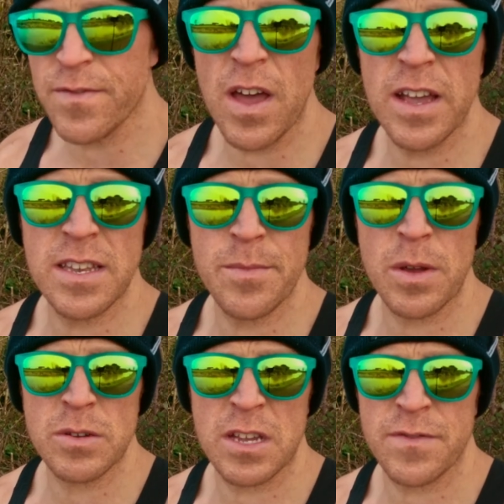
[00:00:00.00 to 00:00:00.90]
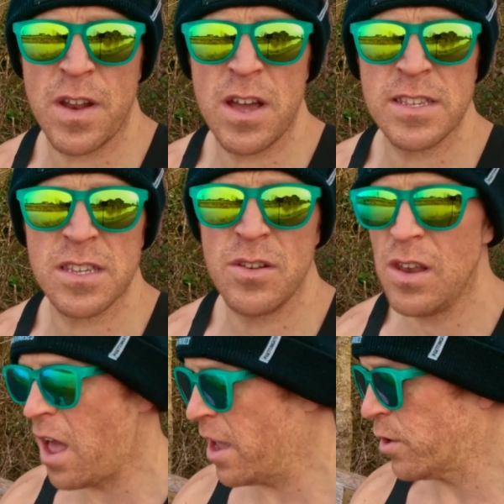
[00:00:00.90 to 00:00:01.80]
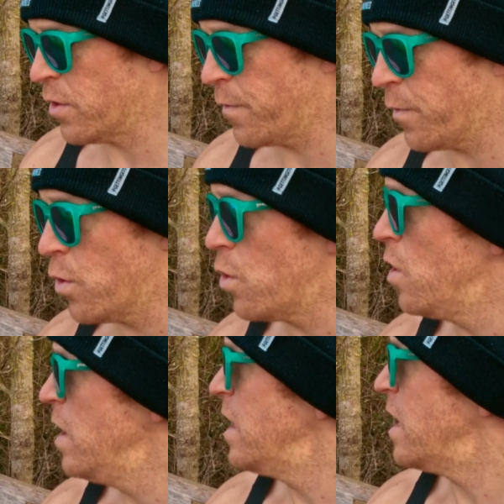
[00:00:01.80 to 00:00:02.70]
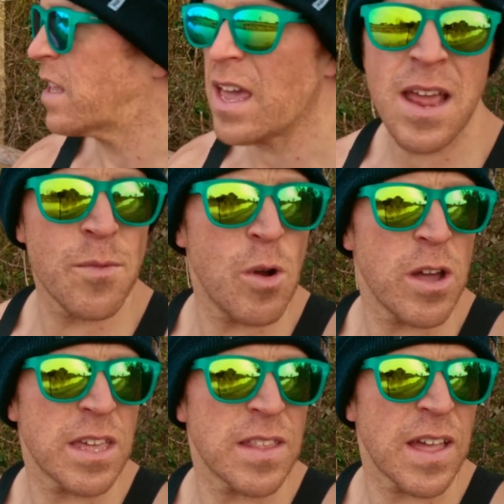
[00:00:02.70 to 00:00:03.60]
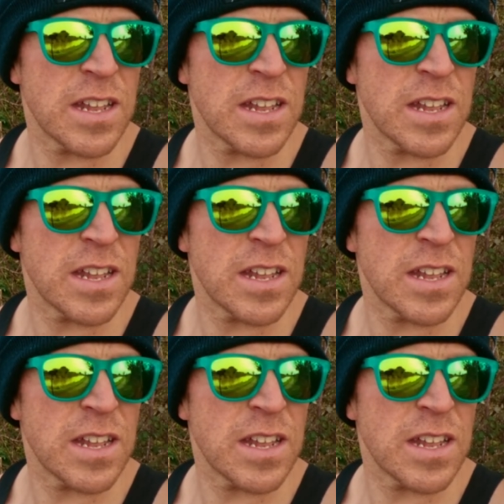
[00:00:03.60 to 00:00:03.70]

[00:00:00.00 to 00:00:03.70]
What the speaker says: fly, dumbbell chest flies, so lying on the floor, again working that